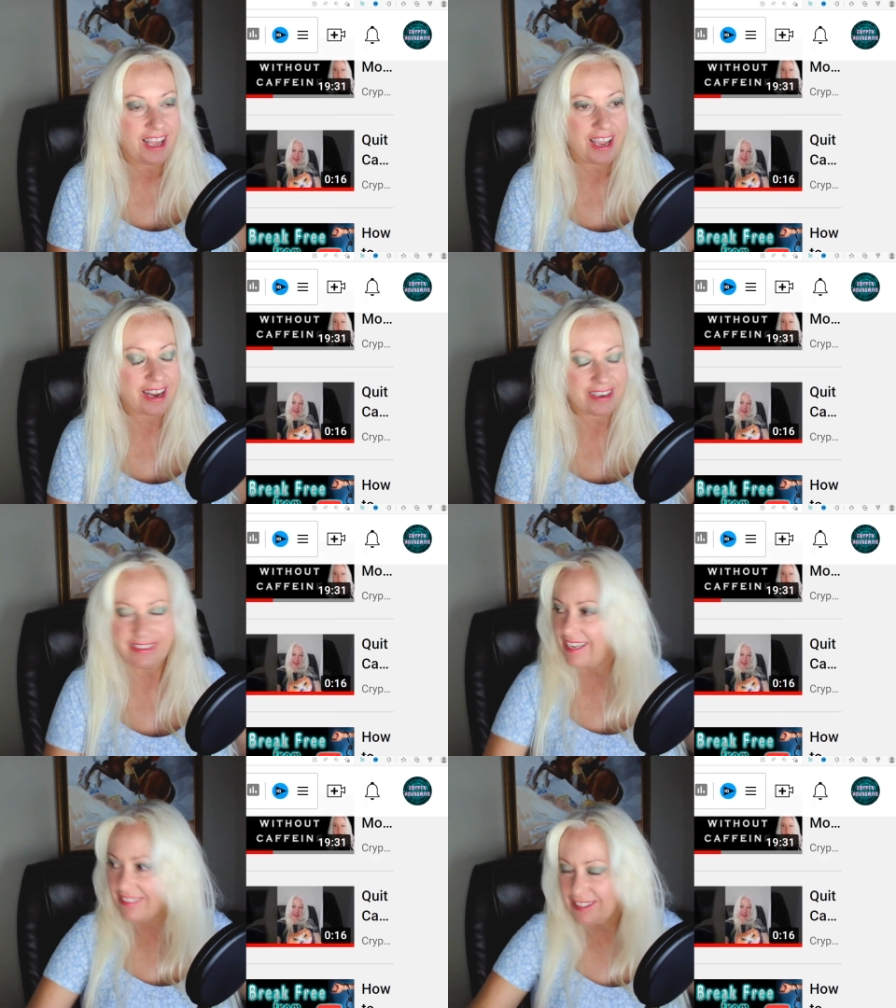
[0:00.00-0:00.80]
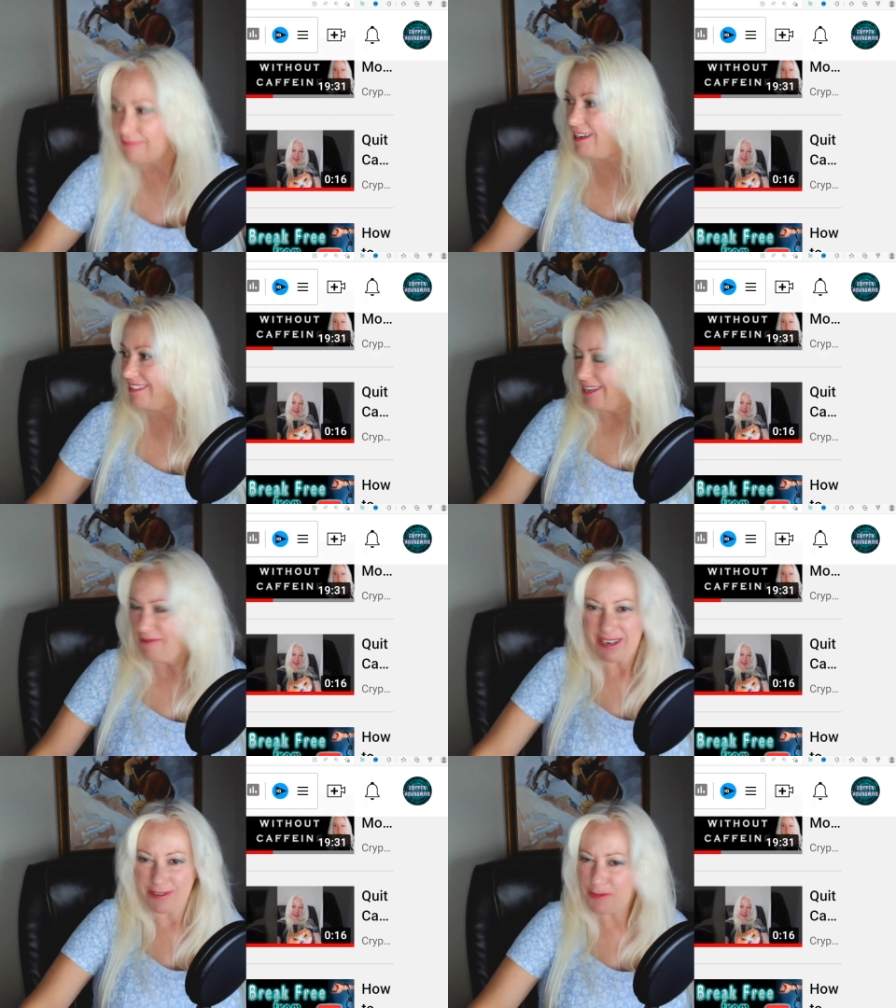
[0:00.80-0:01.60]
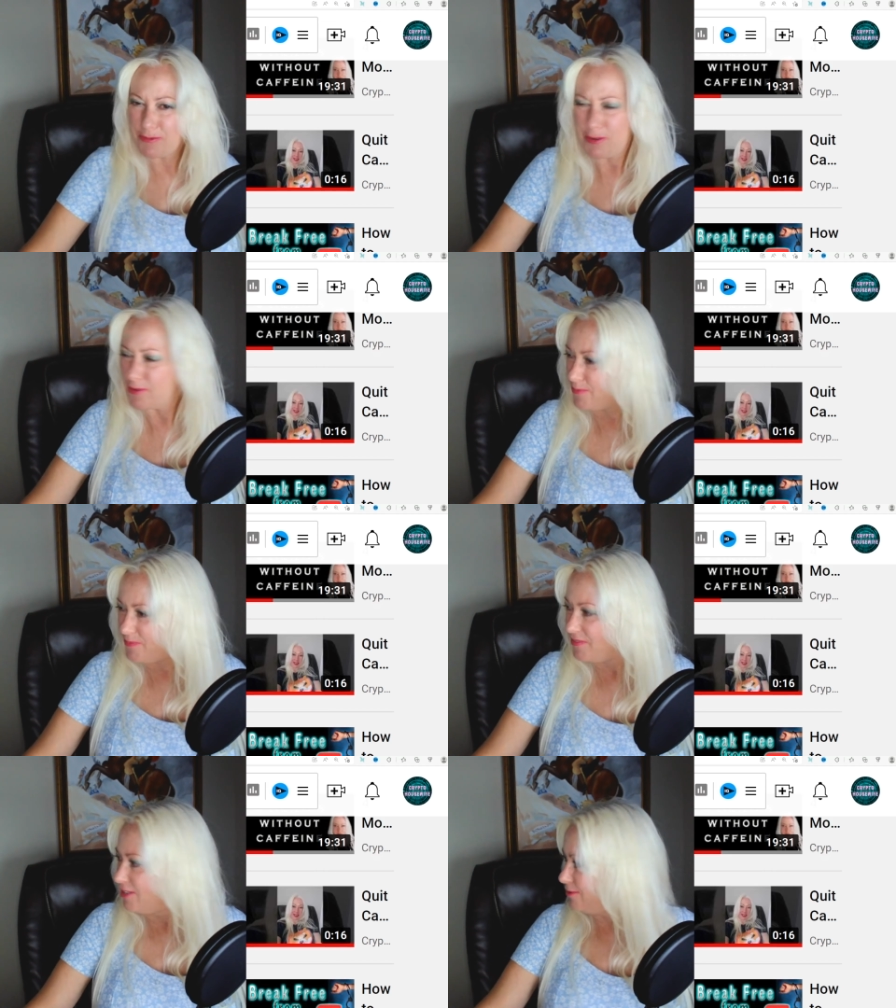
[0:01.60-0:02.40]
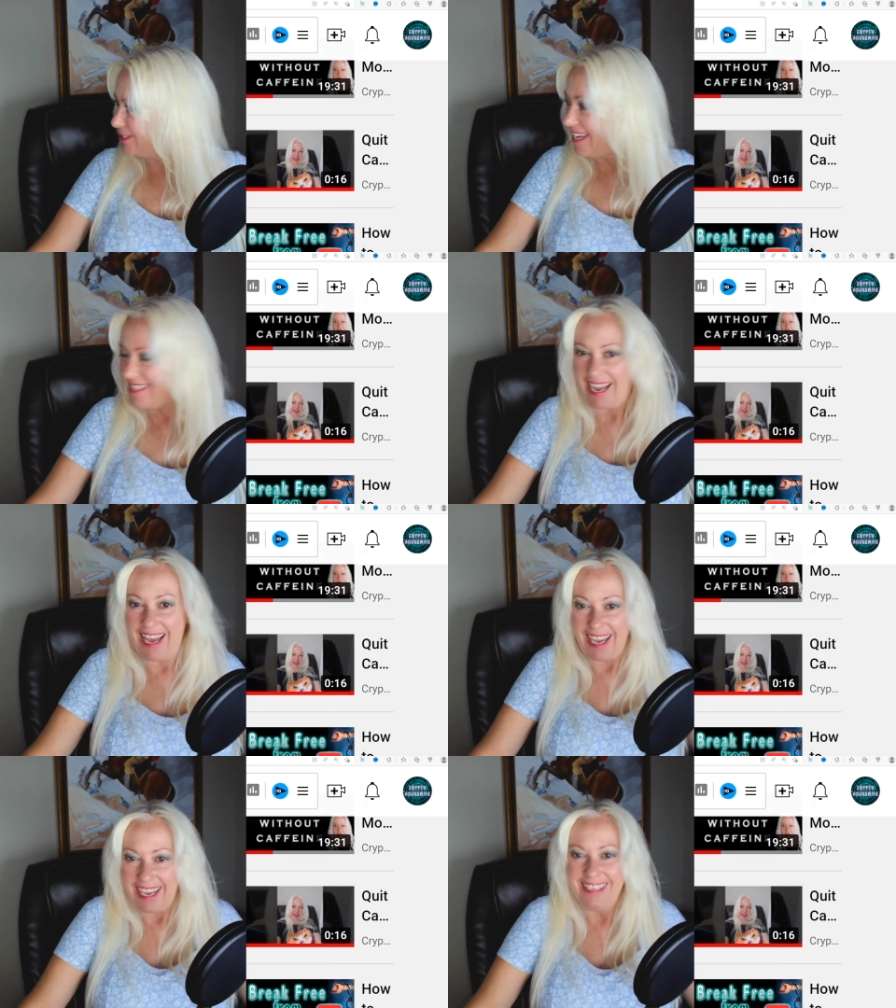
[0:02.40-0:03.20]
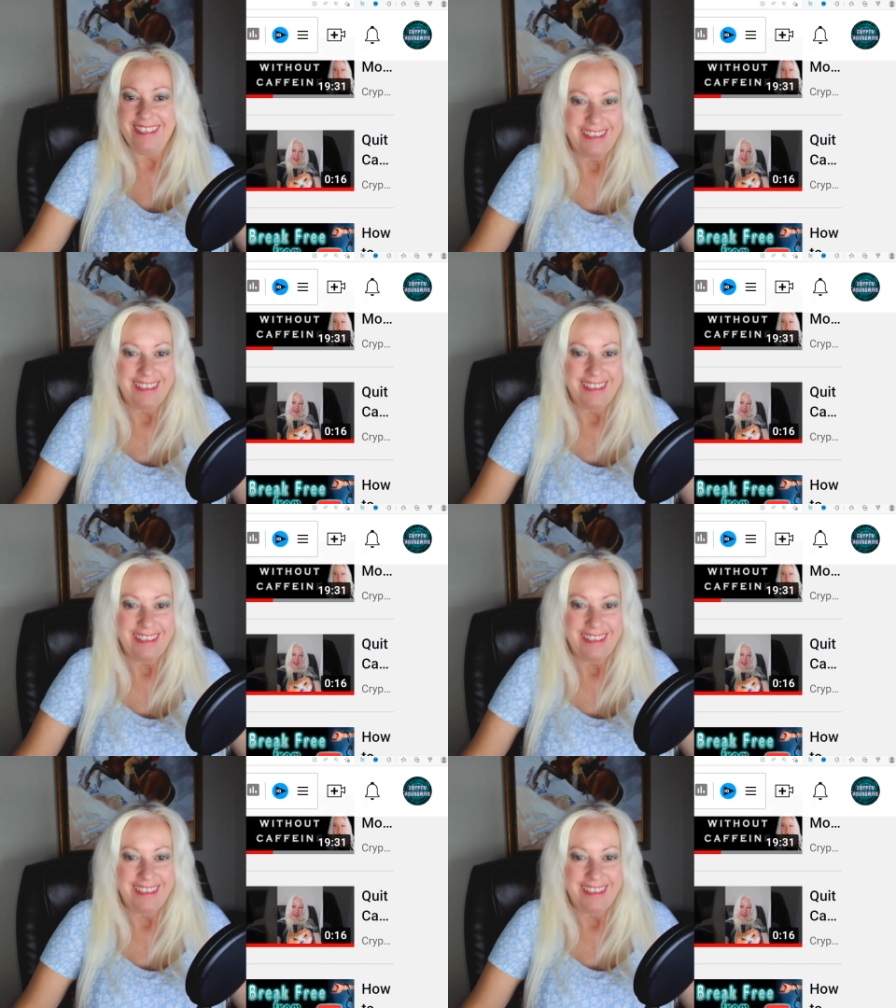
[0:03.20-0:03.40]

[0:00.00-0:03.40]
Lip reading: And I was surprised, like, who said that?